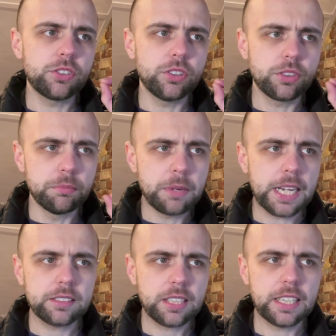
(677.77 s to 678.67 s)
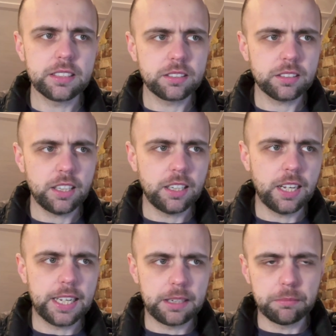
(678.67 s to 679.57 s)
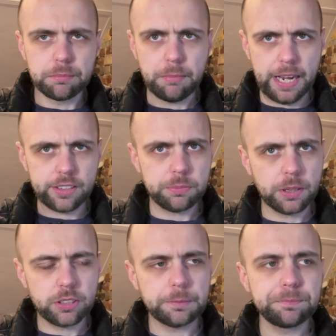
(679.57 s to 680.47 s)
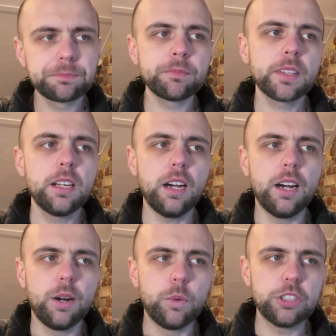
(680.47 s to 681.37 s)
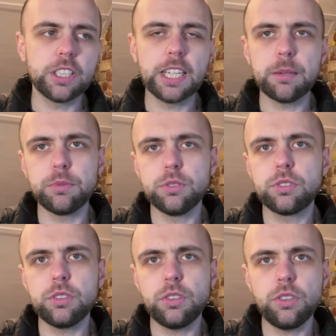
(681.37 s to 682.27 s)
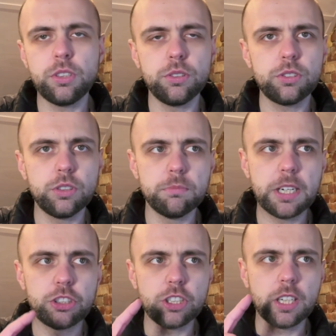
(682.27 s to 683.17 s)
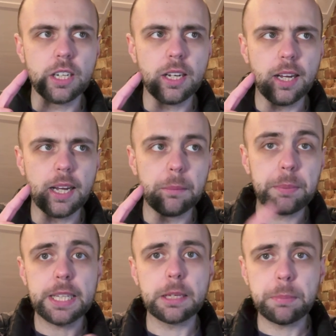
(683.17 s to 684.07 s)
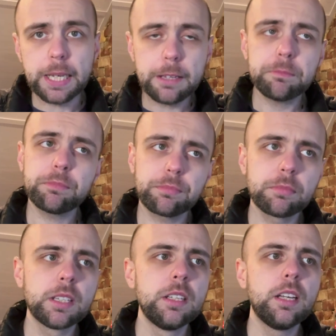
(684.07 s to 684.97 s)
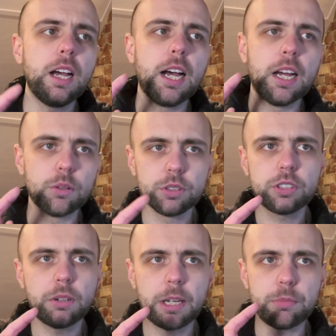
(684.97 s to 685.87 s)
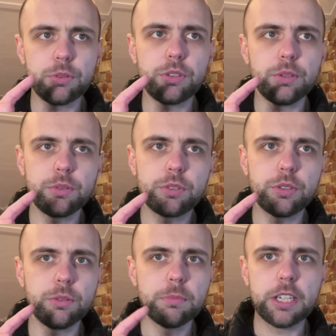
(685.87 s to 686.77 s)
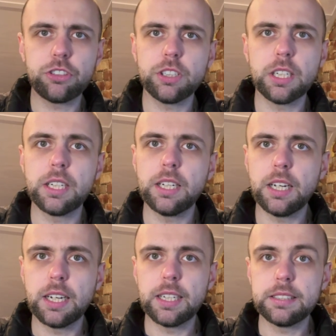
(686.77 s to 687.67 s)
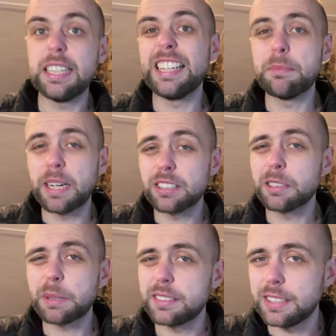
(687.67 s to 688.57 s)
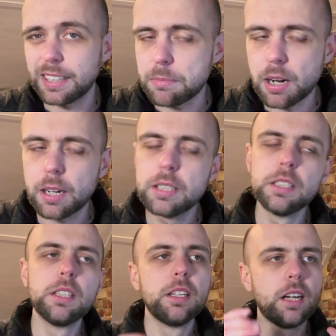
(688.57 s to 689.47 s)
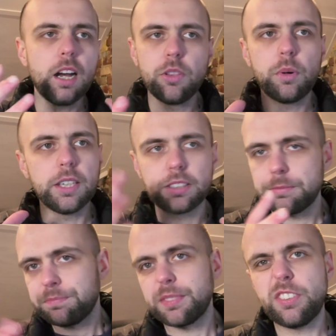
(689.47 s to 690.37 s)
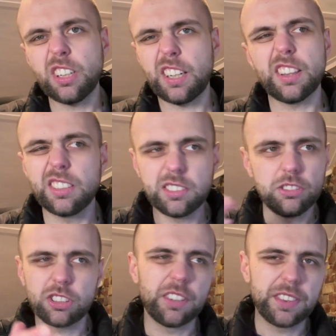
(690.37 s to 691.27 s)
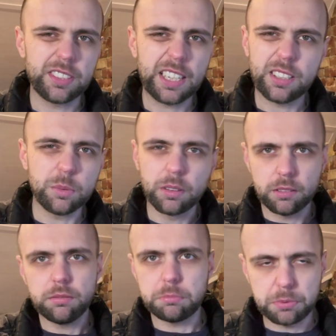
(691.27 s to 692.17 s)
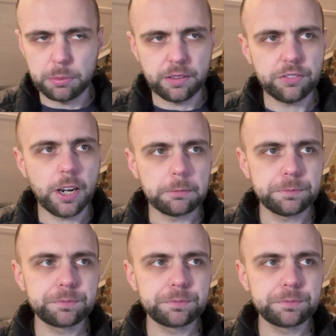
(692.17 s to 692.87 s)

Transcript: that the Max has a Max button, which enables you to measure PEP, and also enables you to measure TDMA, so that's basically DMR. Otherwise, if you don't need those, just go for the standard one. You'll be fine.